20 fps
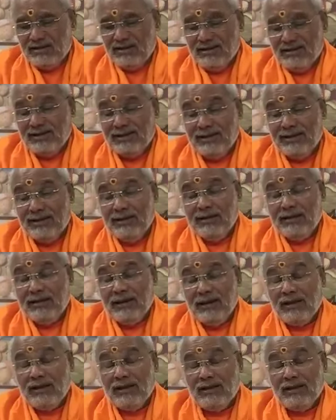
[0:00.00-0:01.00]

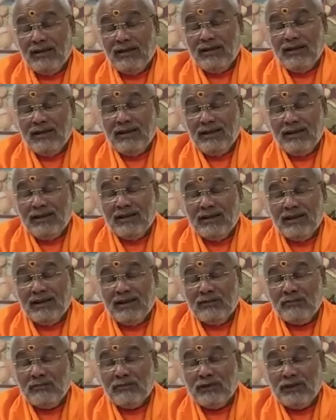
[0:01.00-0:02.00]
then there is
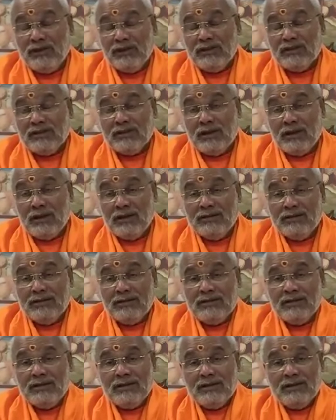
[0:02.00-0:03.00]
every
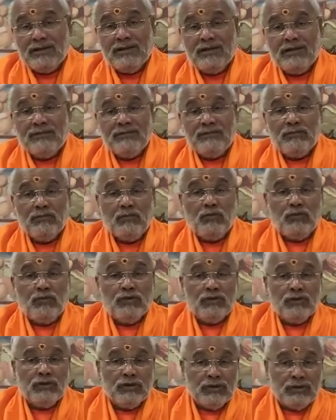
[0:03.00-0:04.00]
chance that this
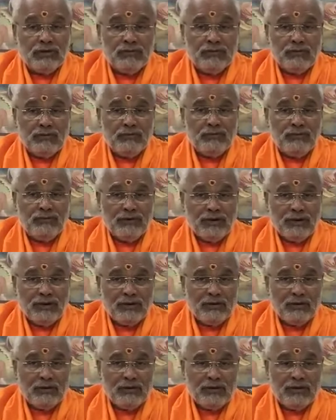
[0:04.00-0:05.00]
mokshutvam
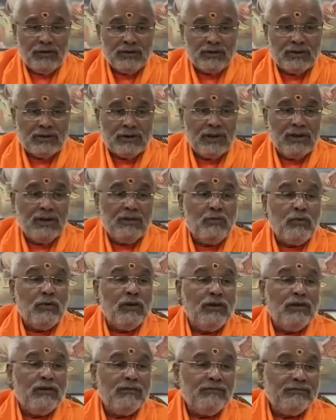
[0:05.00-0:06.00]
fellow is gullible,
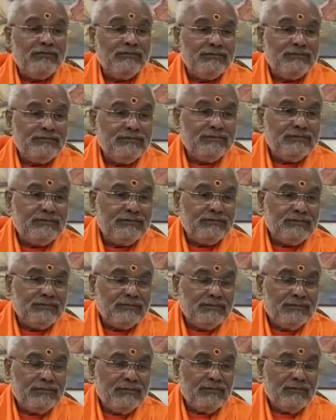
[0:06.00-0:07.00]

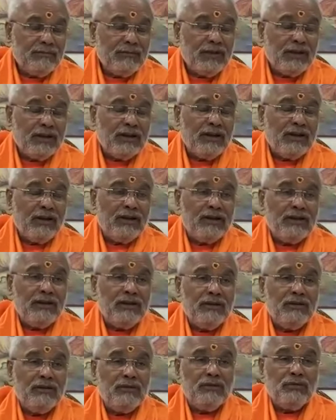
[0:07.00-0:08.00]
may get
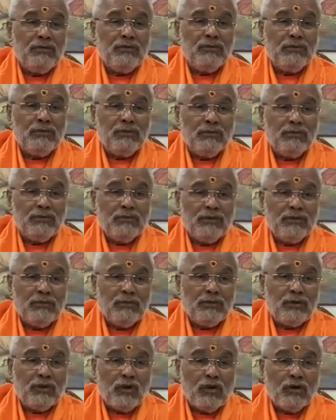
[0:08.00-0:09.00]
into
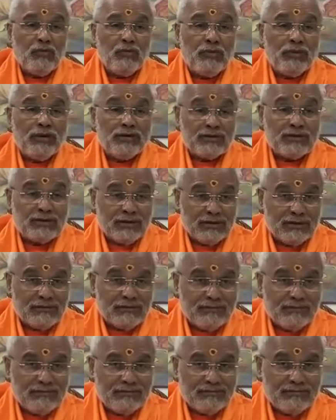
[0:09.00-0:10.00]
some wrong person,
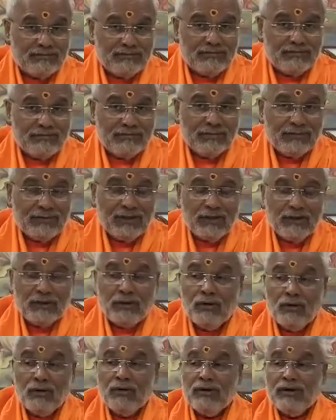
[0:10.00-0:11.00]

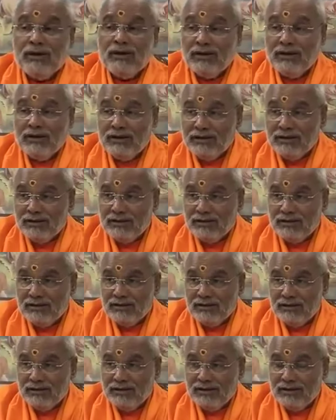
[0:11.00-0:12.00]
wrong tradition.
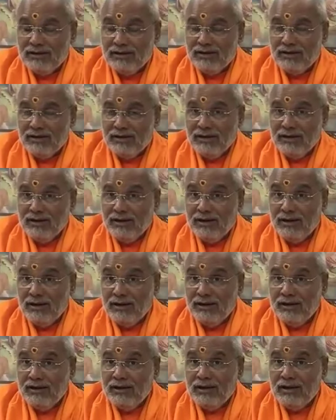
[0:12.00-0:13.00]

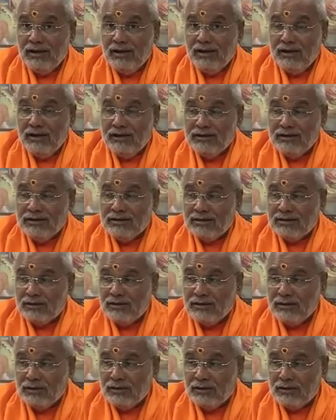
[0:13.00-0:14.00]
And in
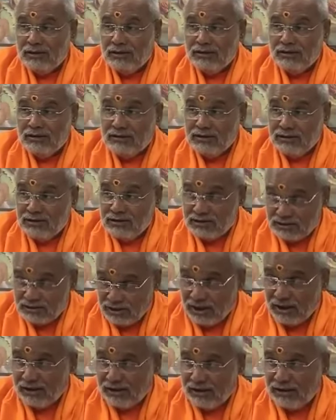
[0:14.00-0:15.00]
his or her
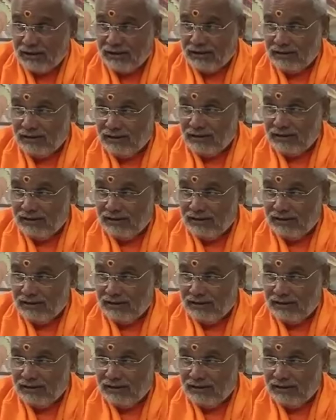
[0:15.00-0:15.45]
sincerity,